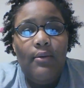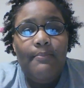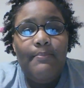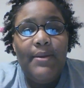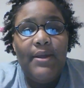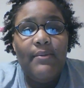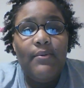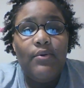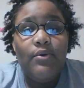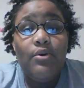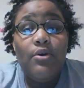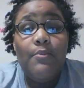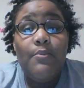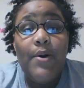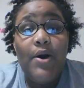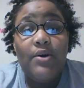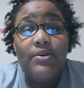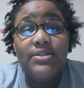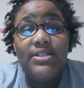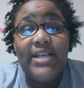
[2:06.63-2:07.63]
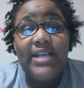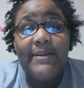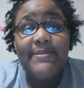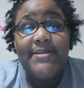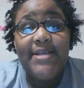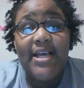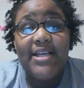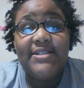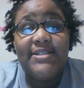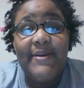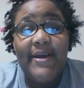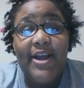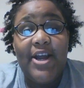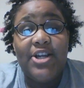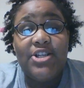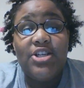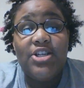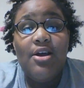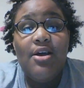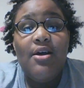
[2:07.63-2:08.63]
People who oppose same-sex
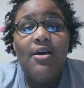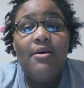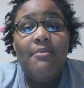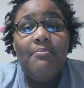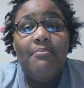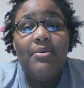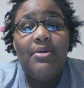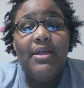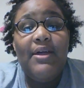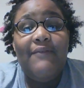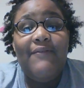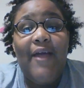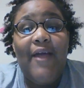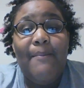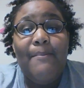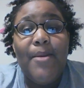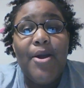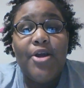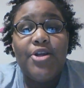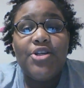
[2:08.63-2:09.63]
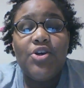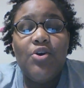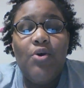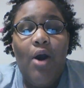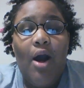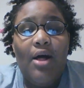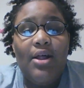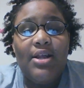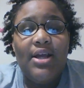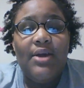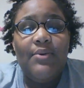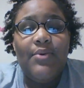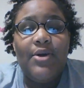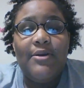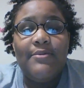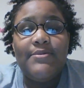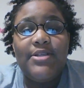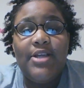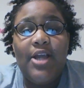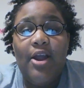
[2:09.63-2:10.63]
marriage believe that marriage equality would
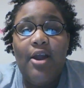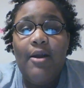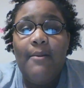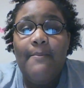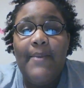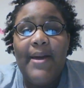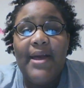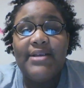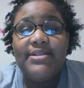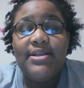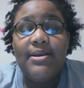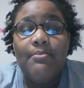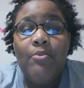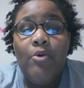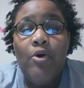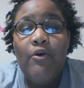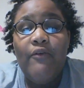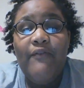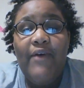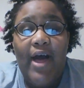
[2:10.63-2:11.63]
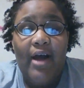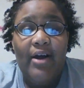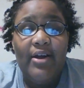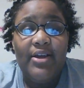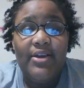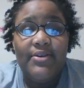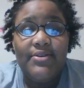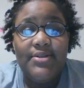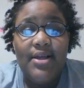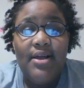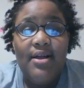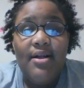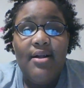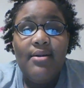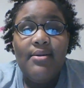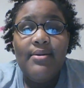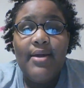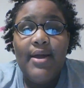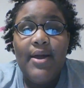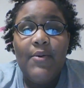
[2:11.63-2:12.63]
obscure basic moral values
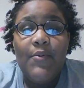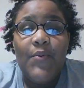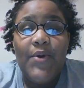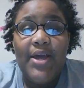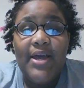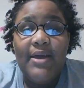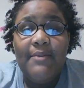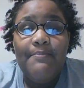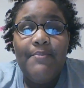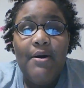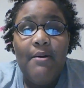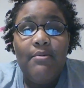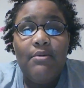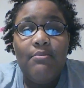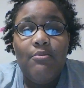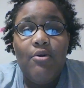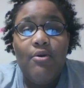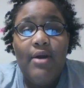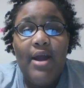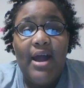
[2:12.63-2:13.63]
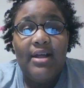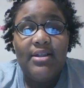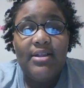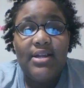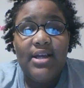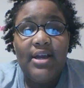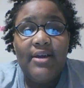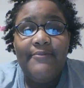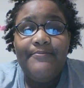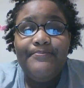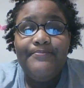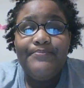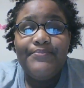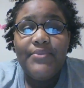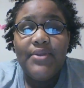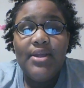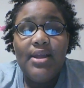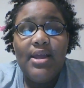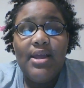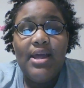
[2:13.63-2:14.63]
and weaken public morality.
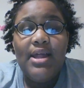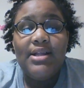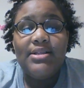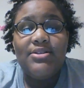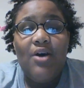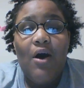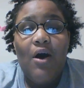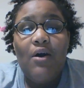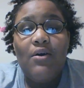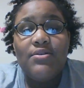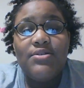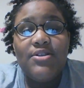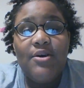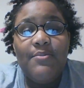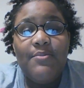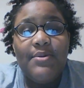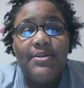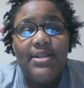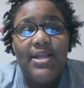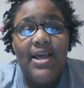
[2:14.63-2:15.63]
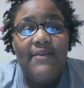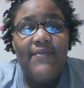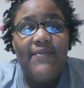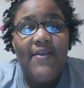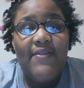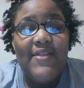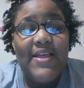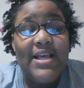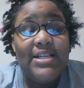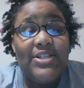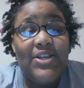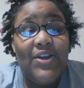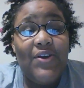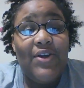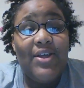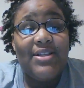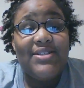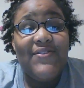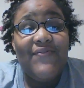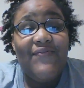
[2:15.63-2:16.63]
It is also believed that these
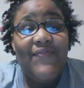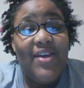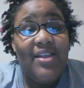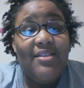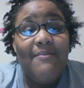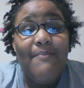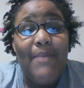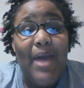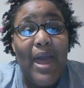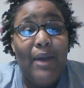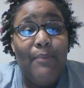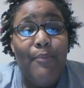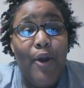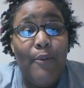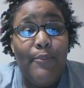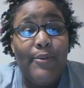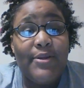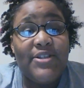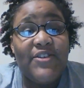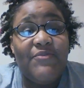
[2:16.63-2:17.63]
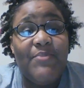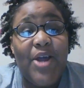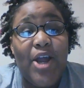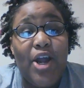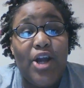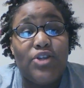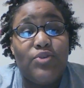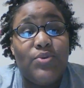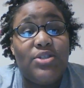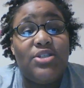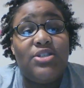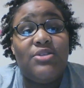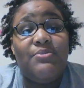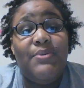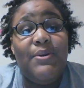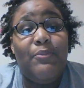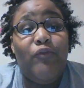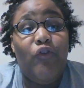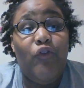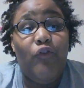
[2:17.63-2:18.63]
unions defeat the main purpose of marriage, which is to
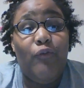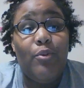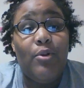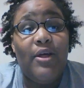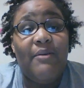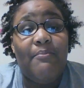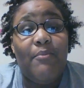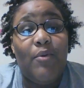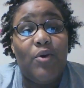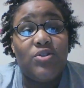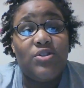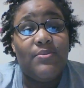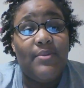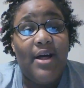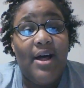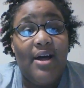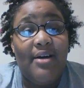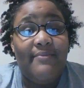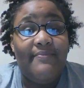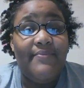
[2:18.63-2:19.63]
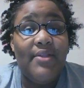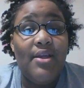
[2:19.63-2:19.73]
be fruitful and multiply.